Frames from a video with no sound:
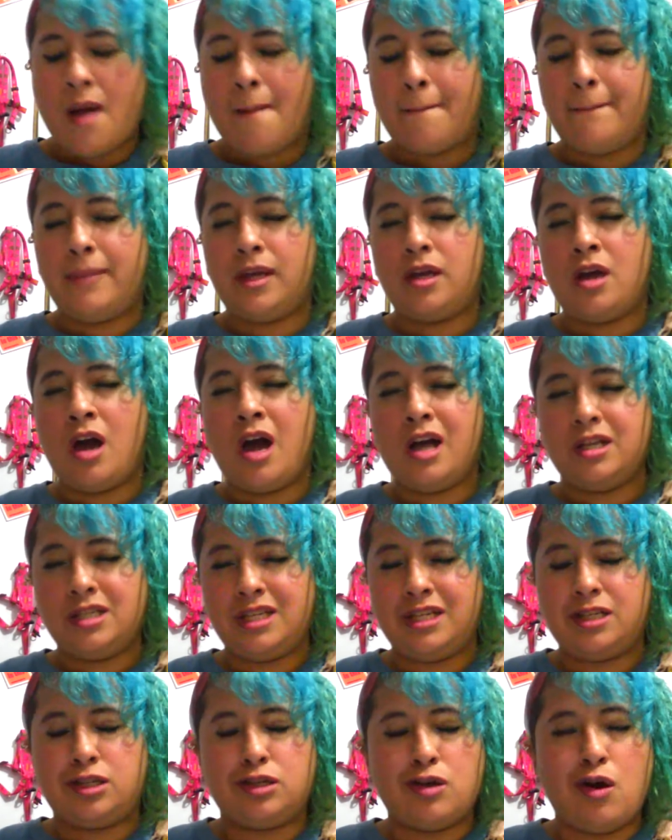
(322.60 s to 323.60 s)
Because
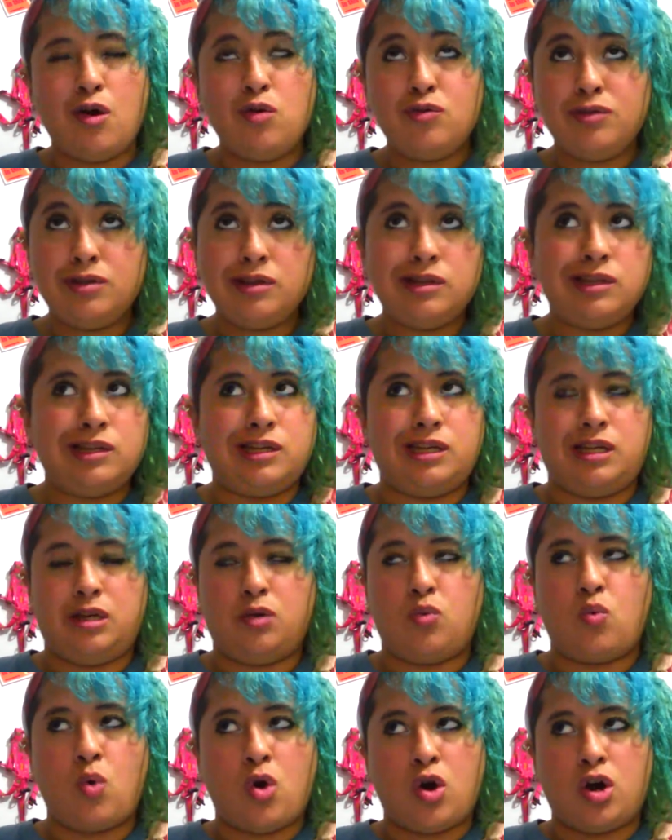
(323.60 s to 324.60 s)
it's only
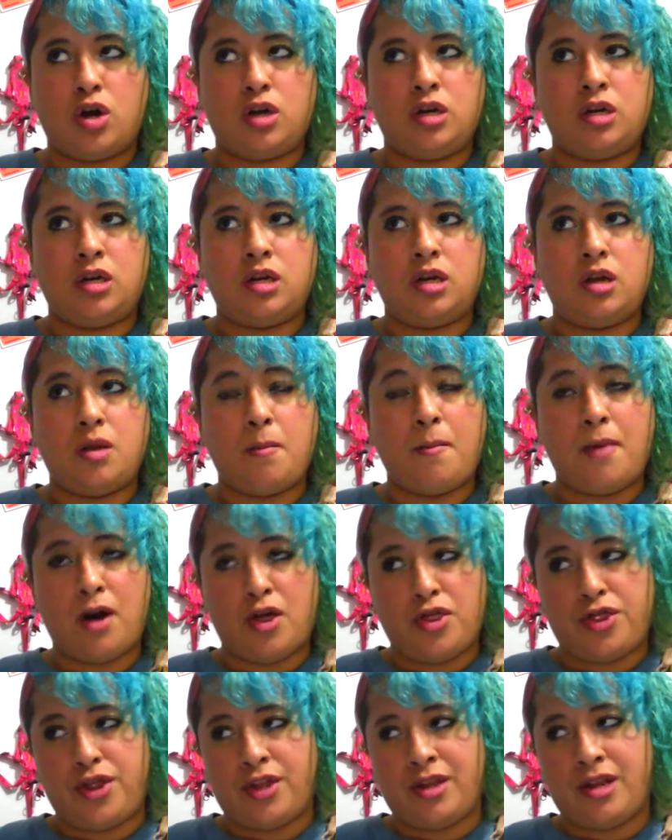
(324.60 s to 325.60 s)
1
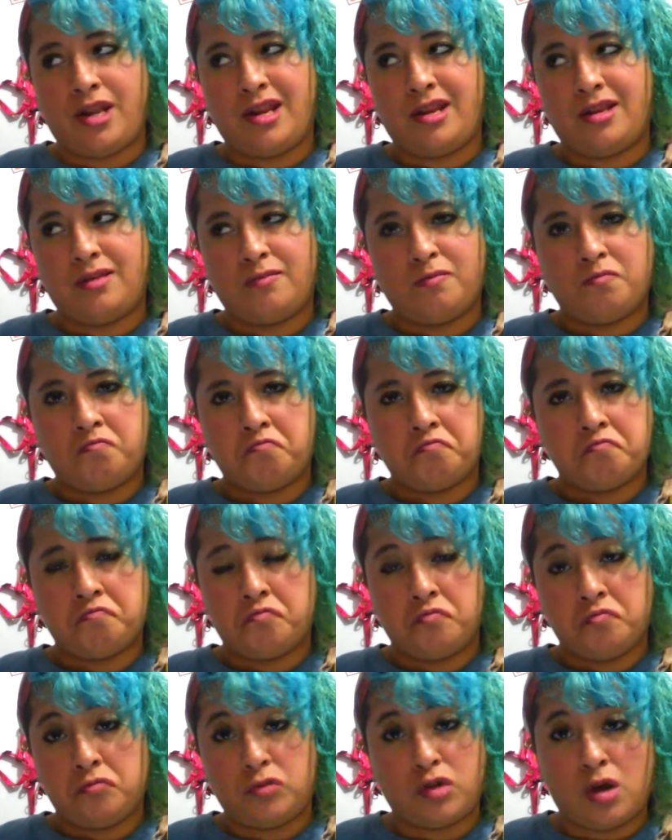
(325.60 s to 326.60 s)
month and
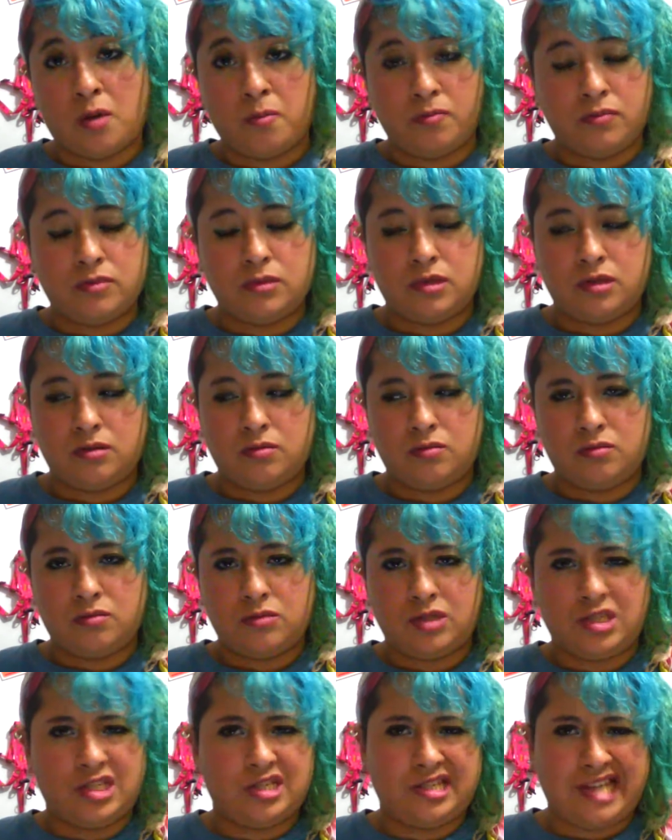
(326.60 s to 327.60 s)
some
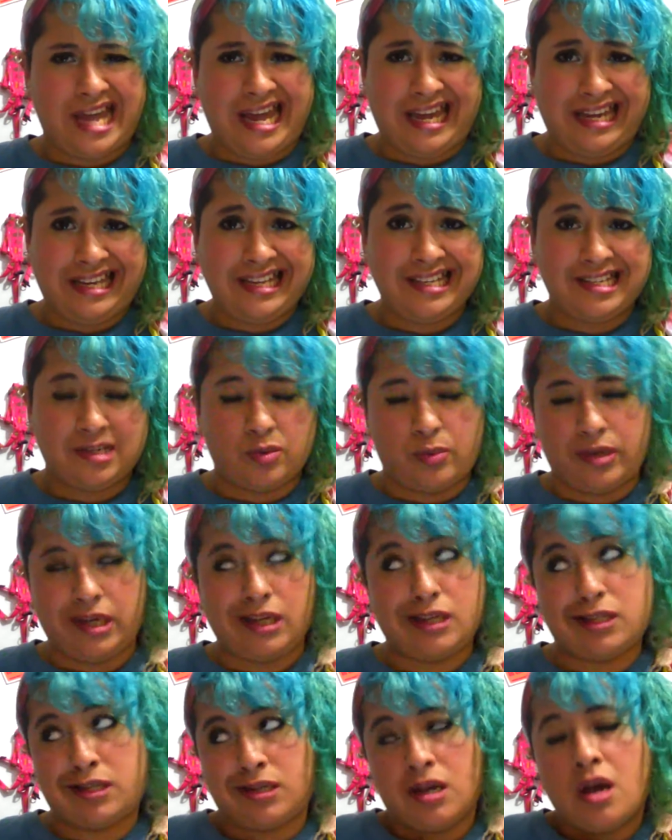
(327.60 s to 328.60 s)
days,
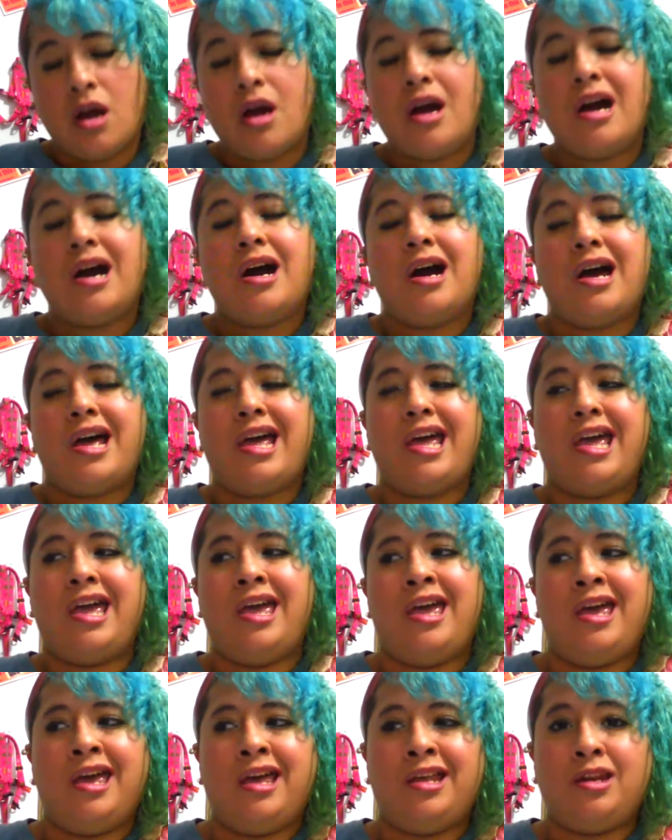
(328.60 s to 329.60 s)
weeks,
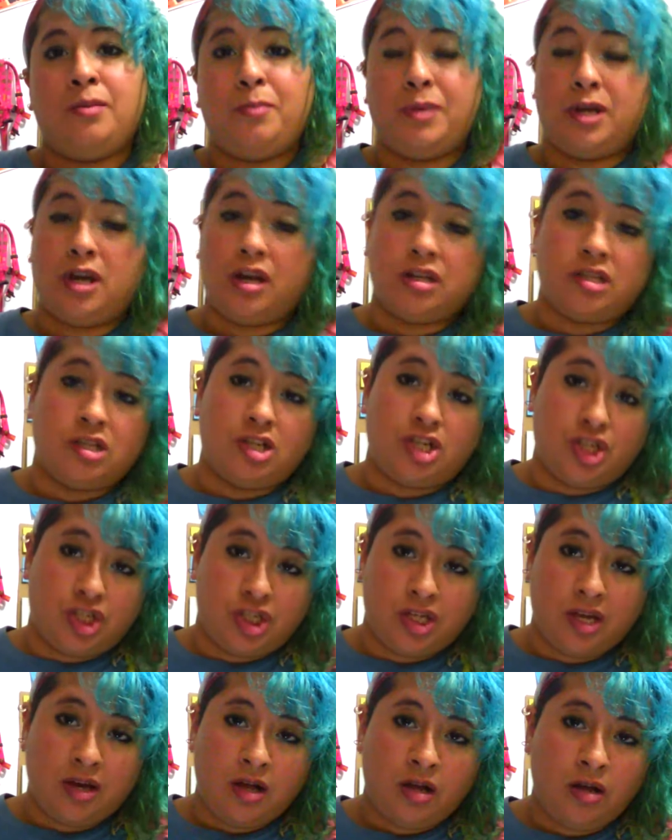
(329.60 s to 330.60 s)
and because it's
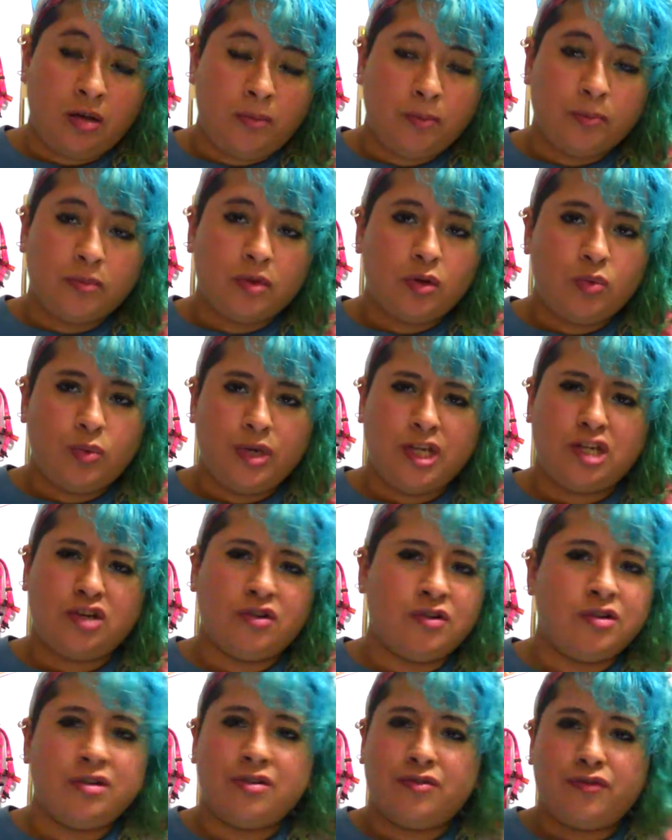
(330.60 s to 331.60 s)
gel, we
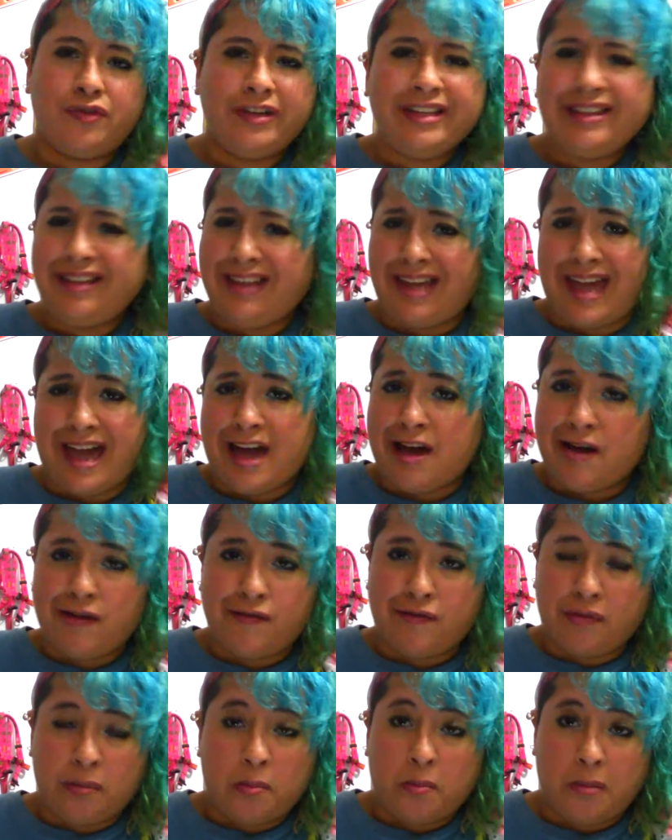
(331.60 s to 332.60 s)
don't really
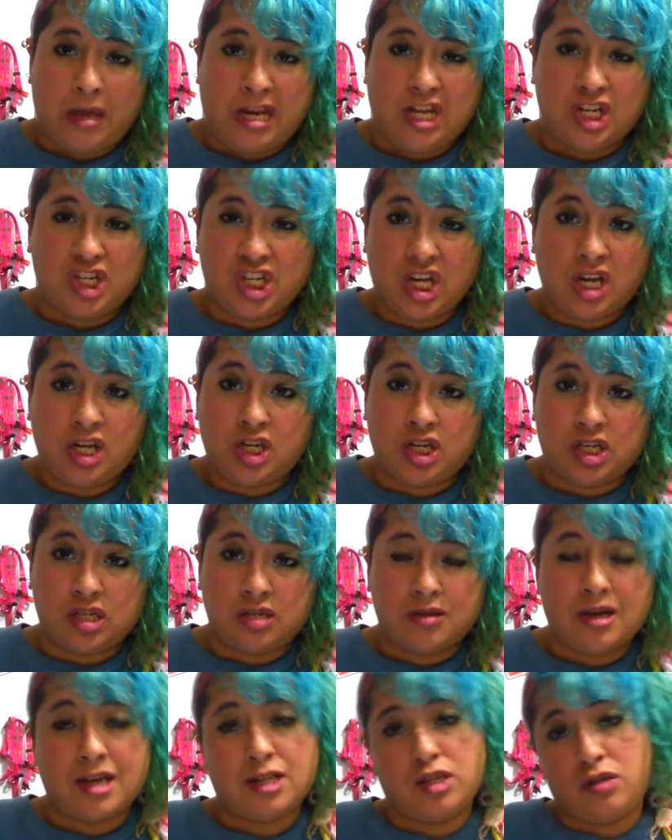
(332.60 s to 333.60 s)
have many
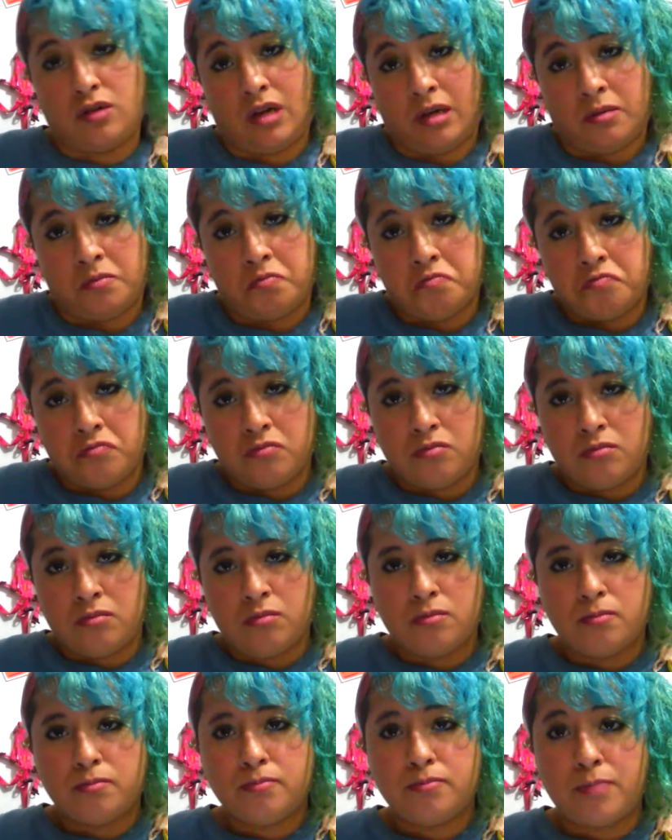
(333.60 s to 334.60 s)
changes, as you can
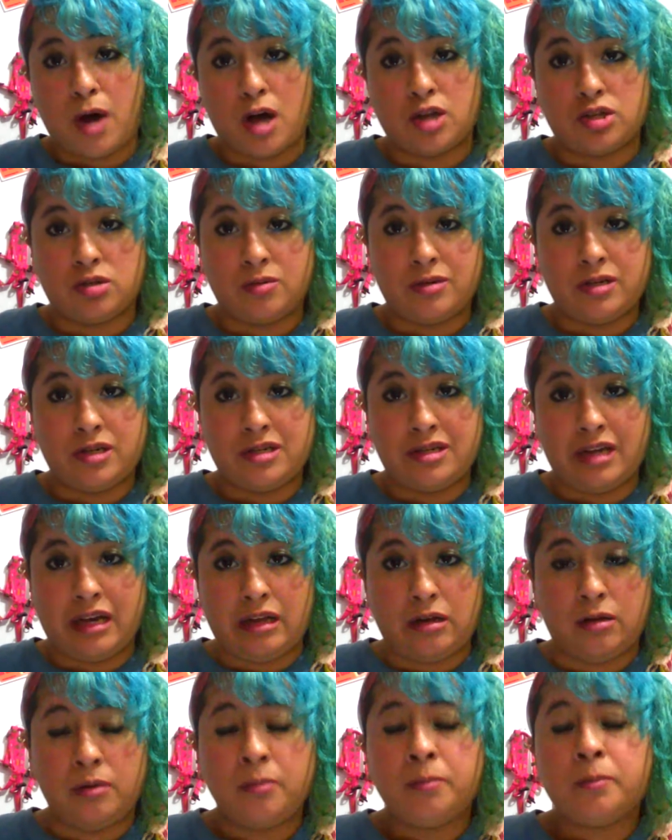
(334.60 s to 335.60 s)
possibly
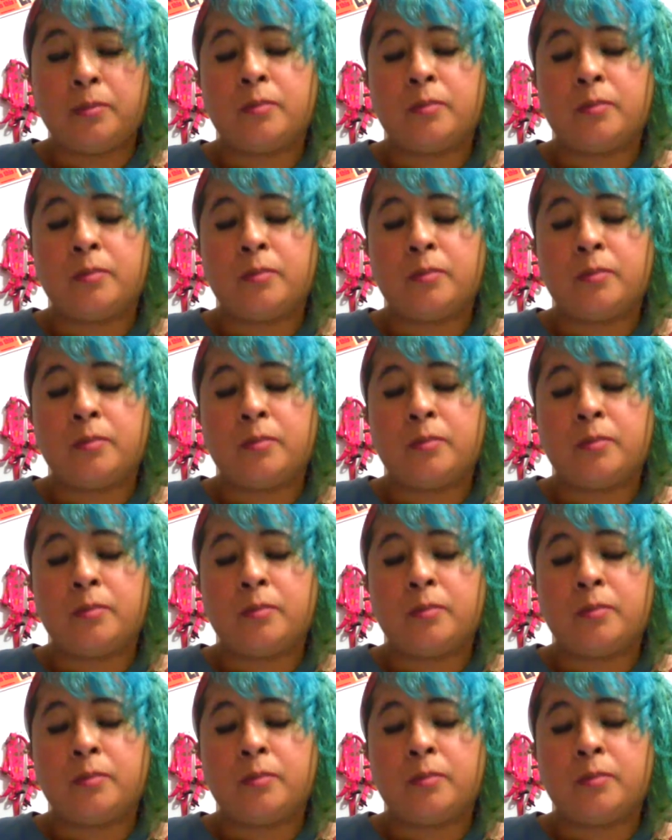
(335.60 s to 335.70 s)
tell.